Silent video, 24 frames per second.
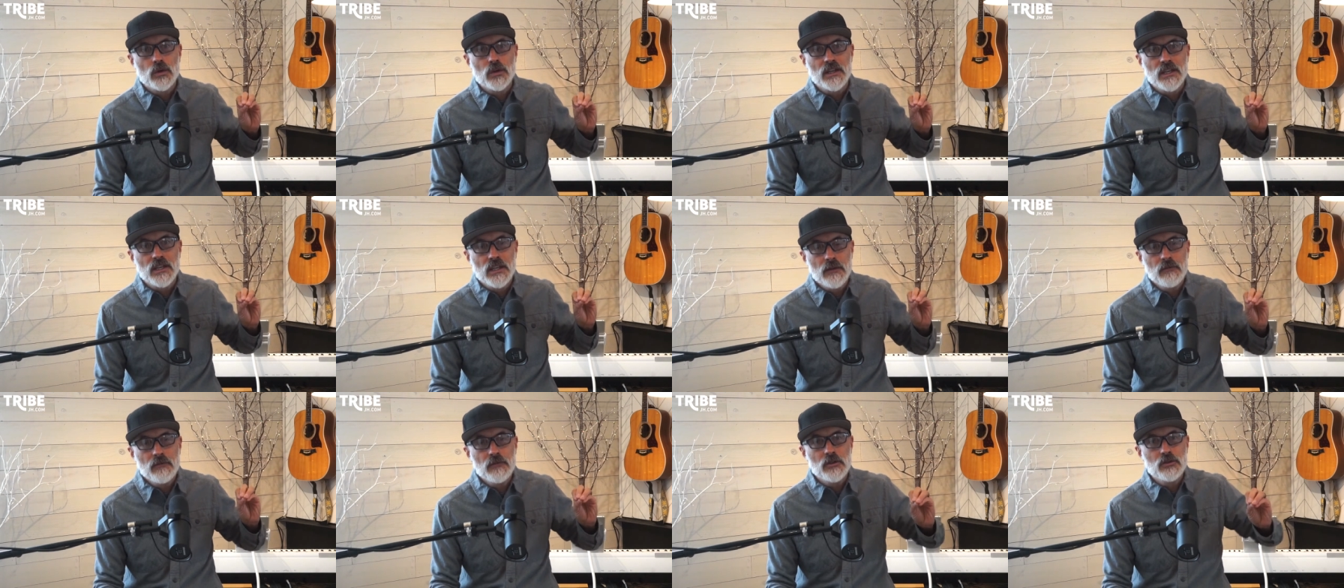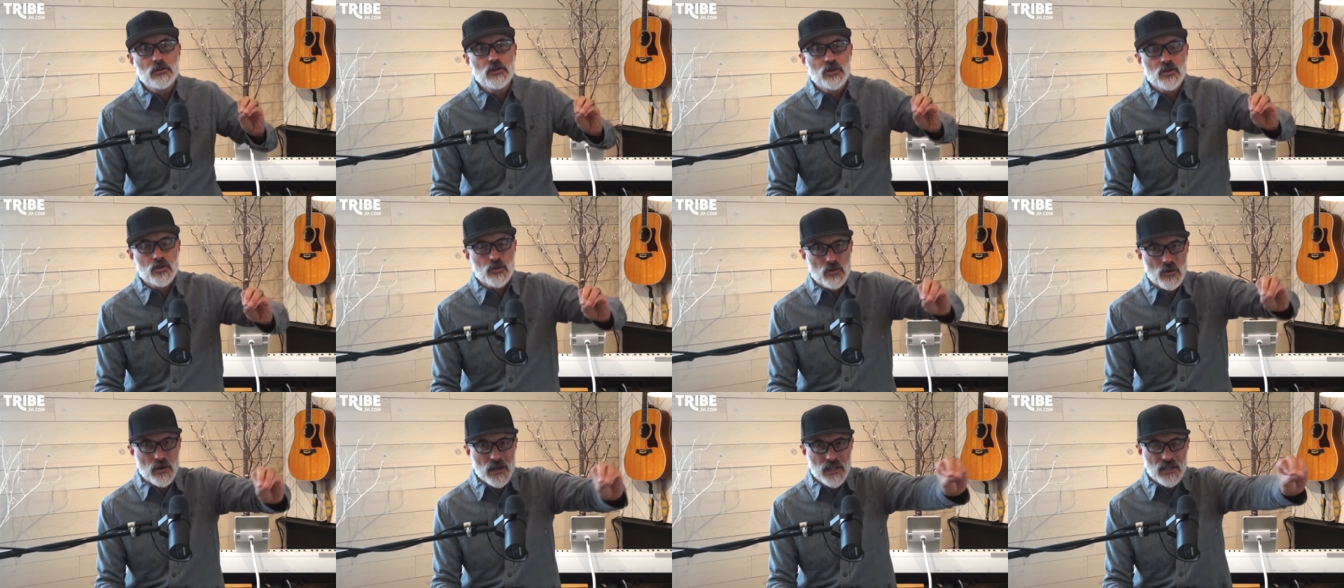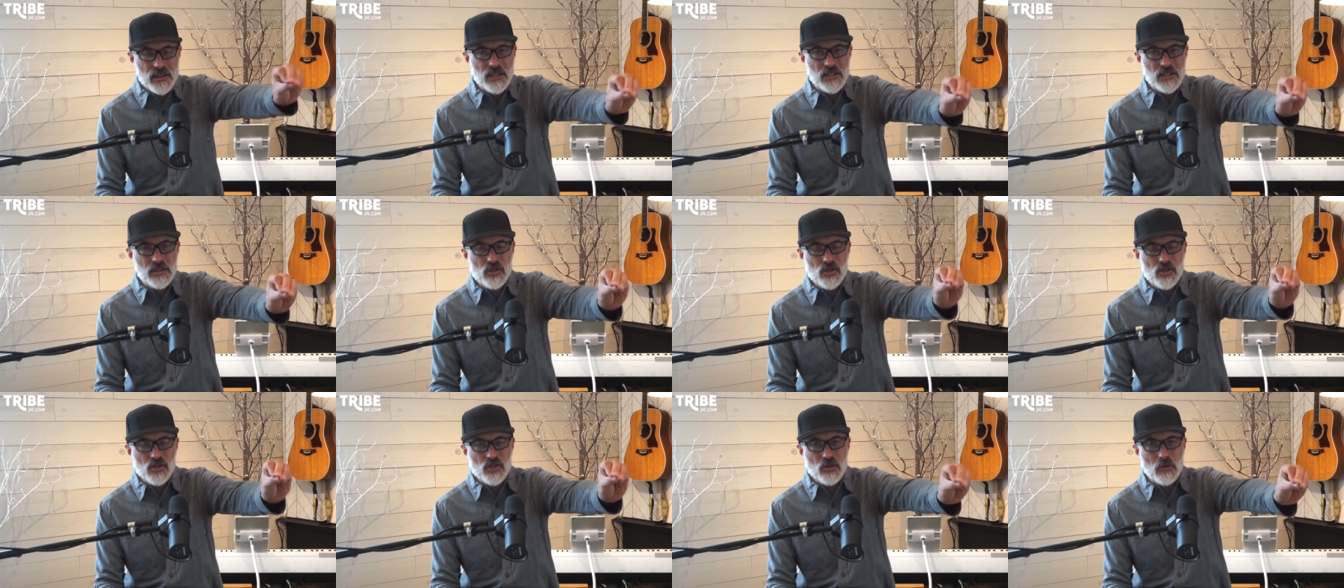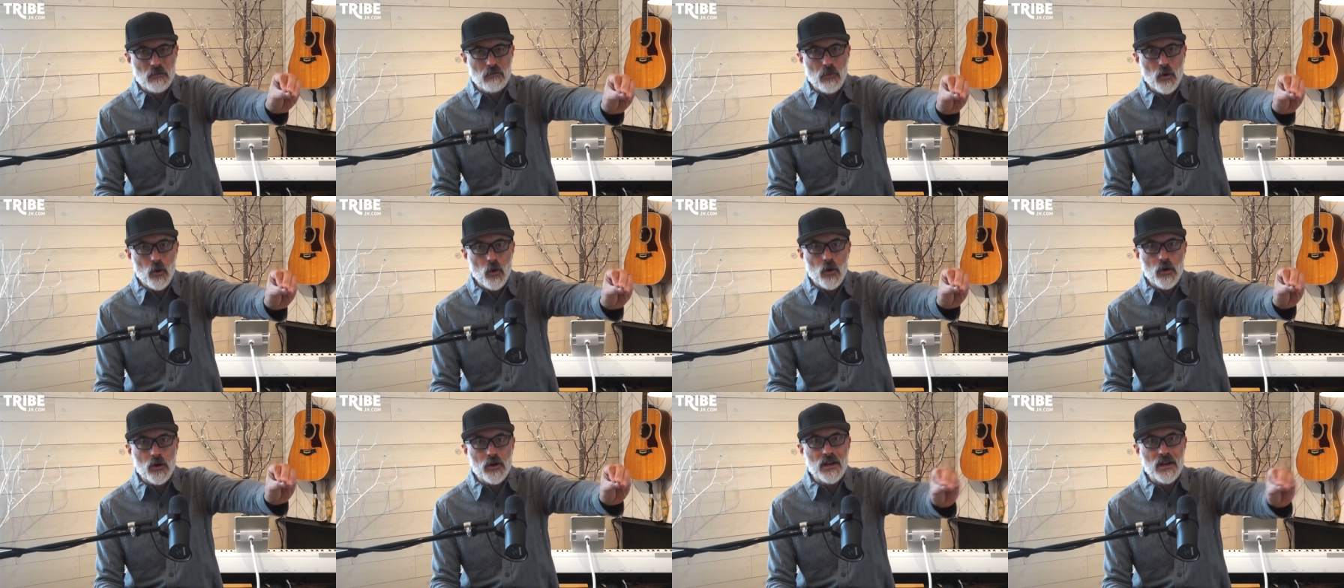give you strength and
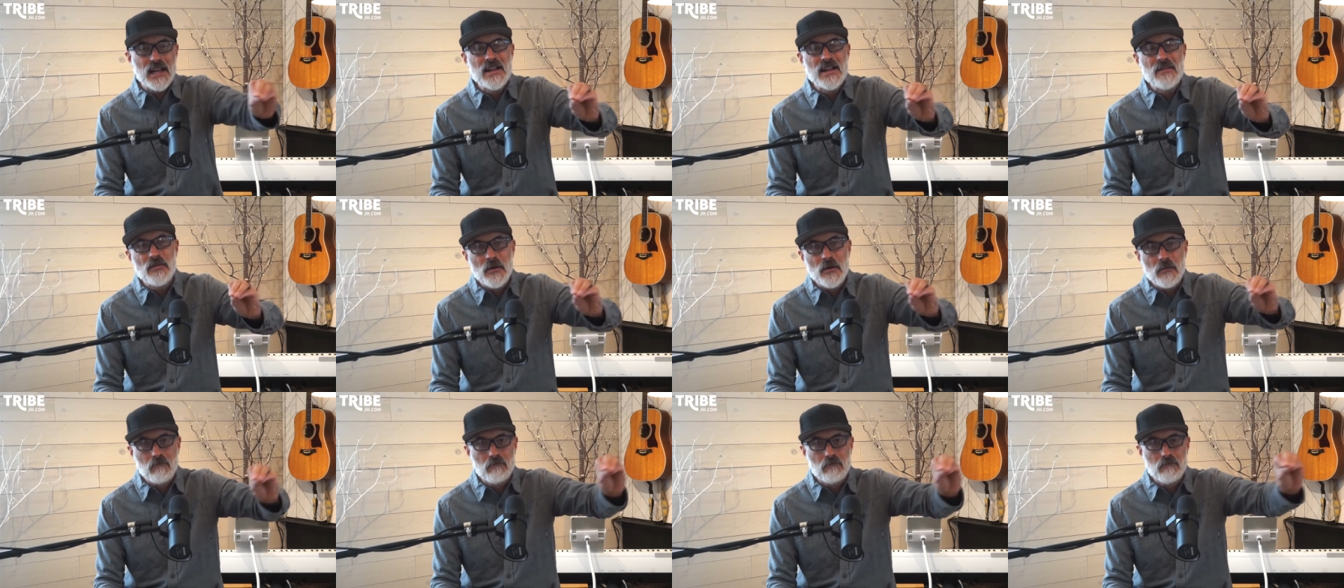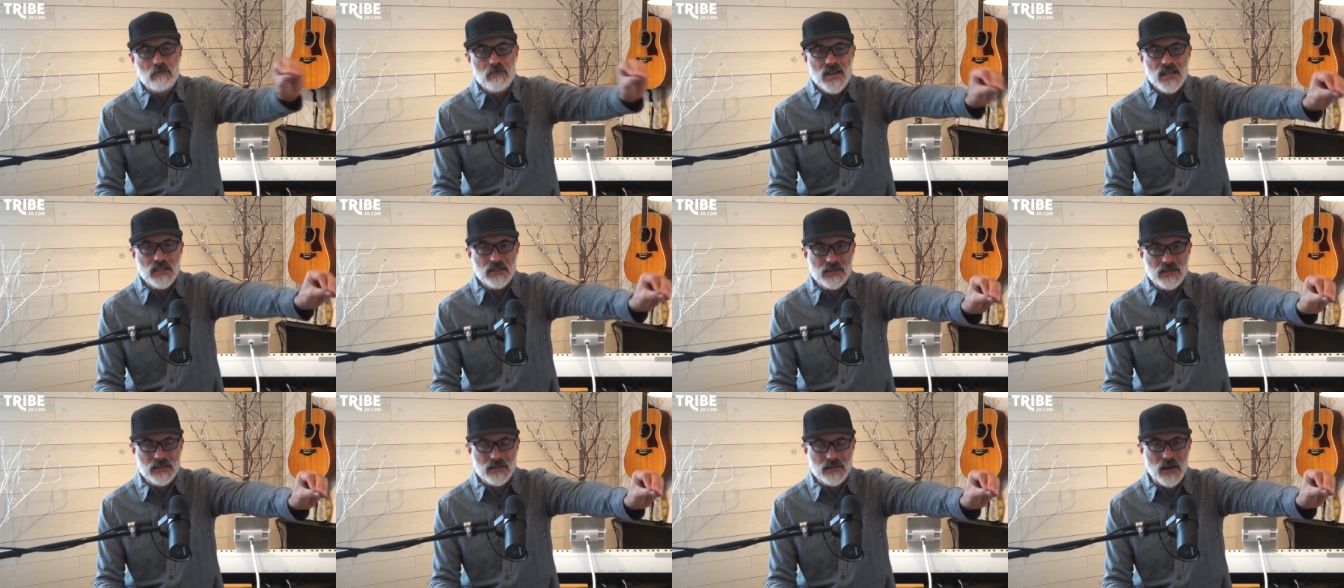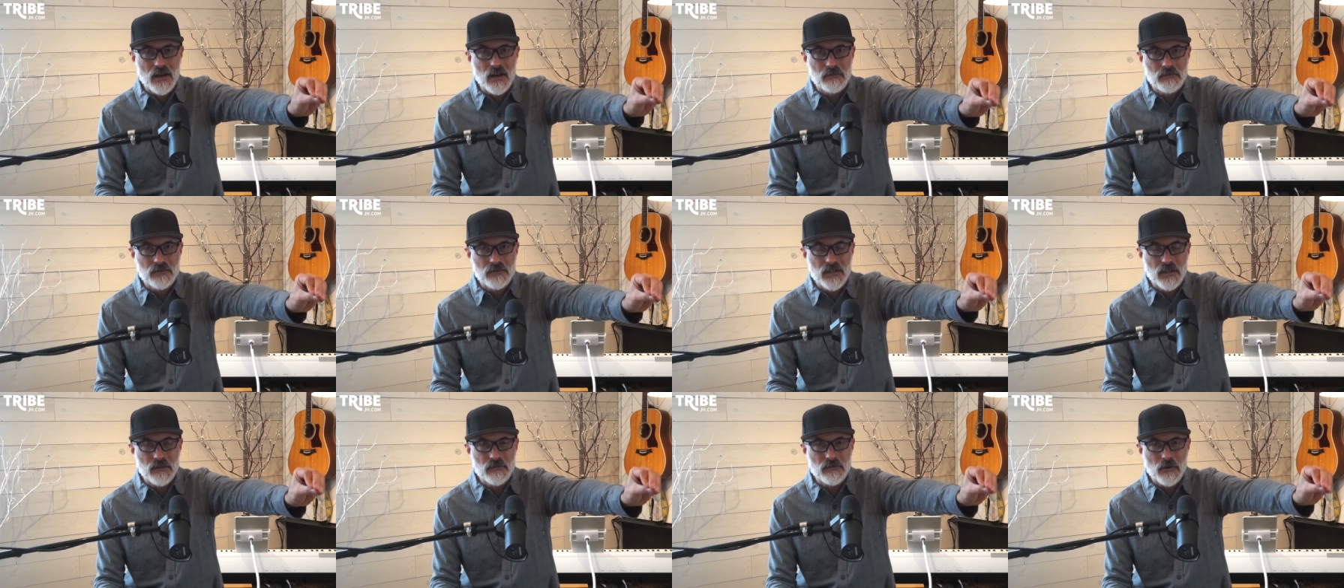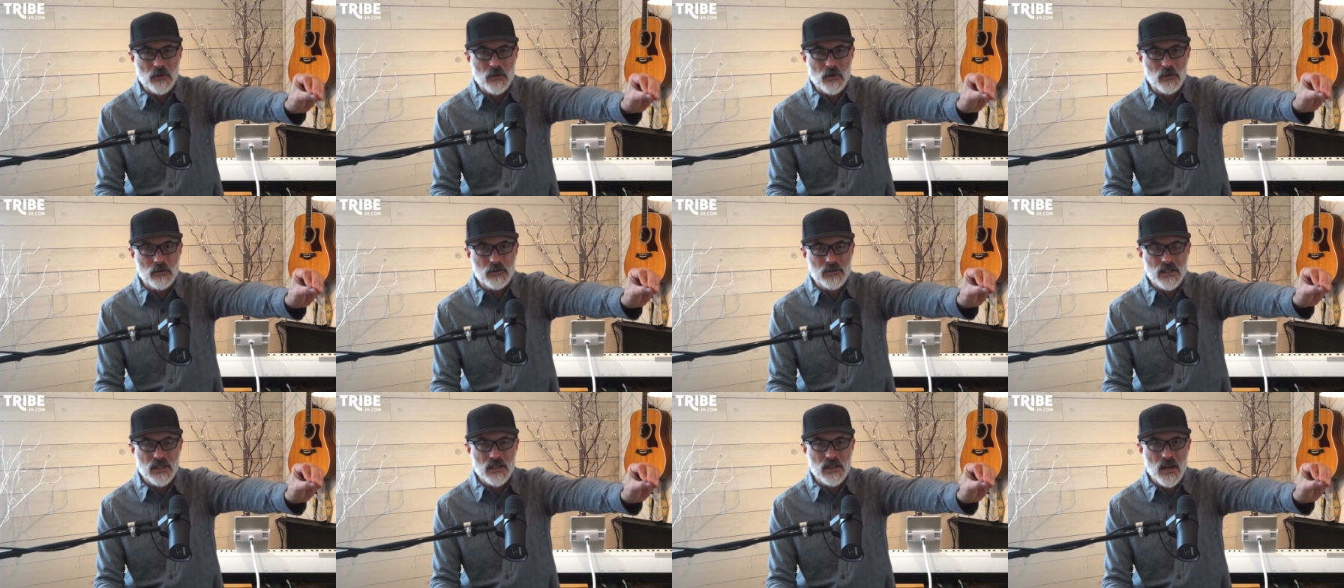support in the midst of
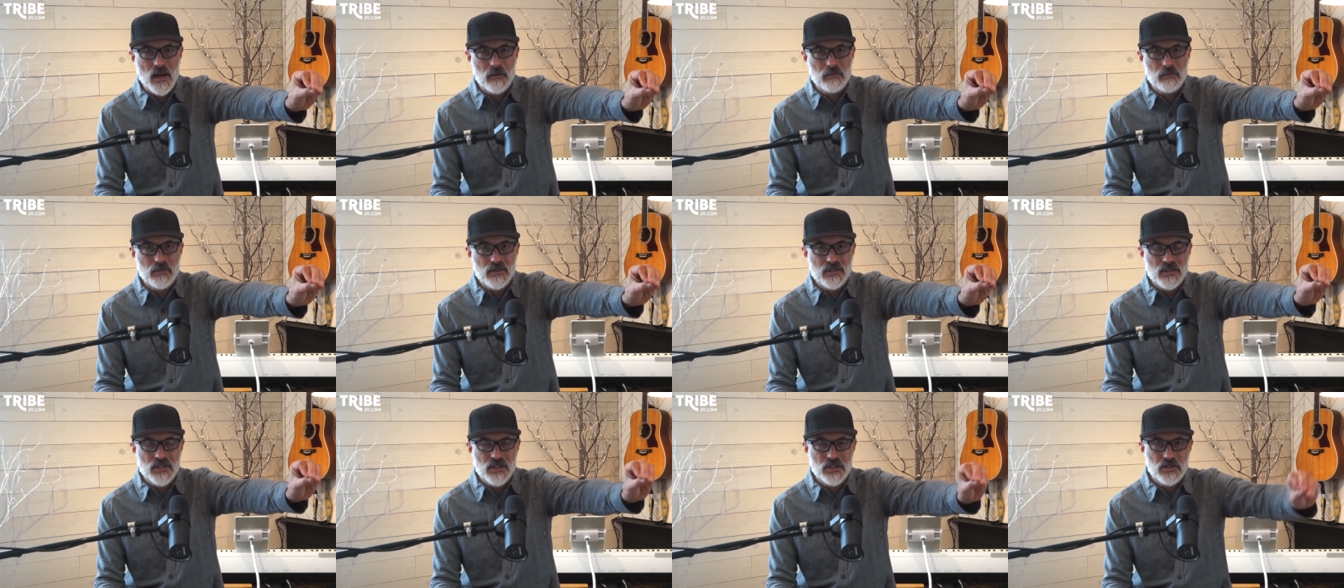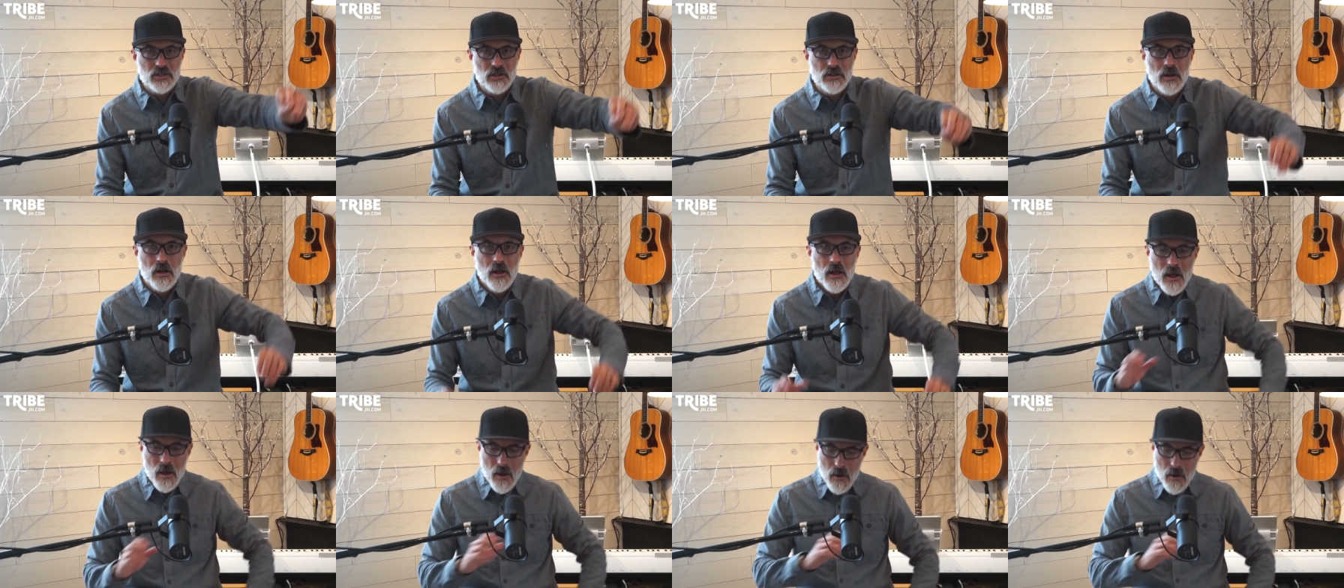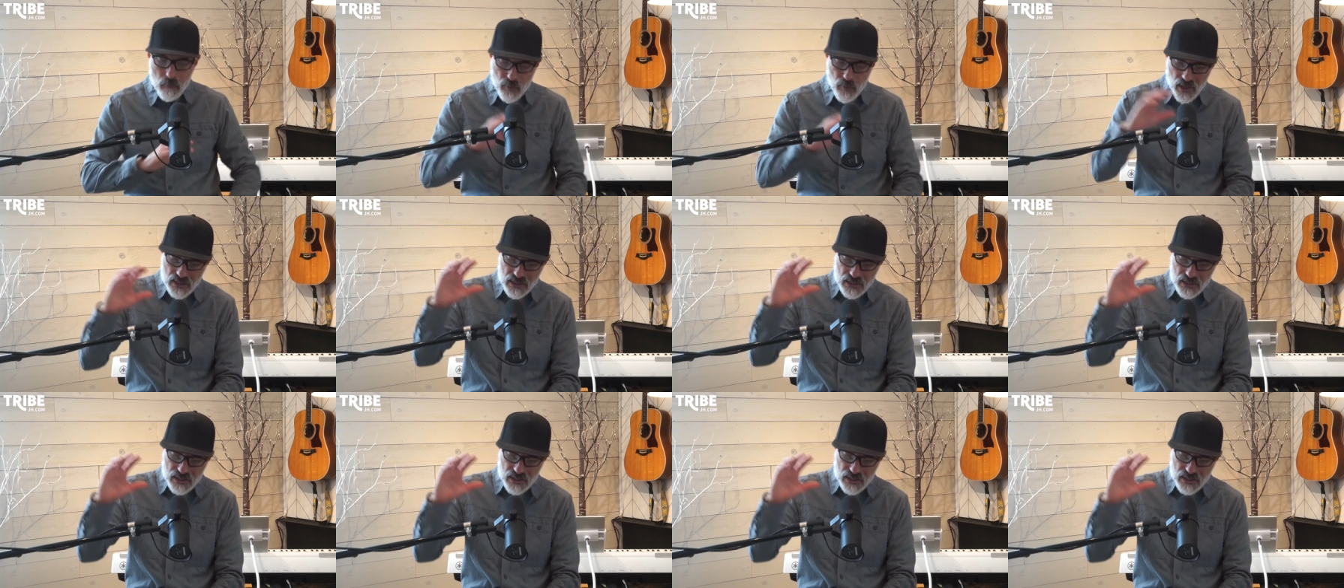difficulty and opposition, but